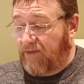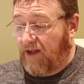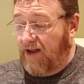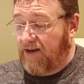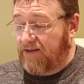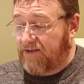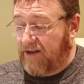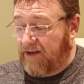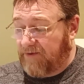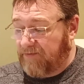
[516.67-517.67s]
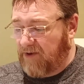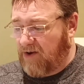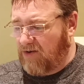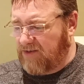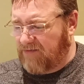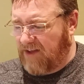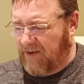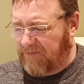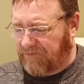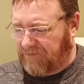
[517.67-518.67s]
And because of
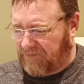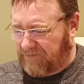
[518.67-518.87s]
that,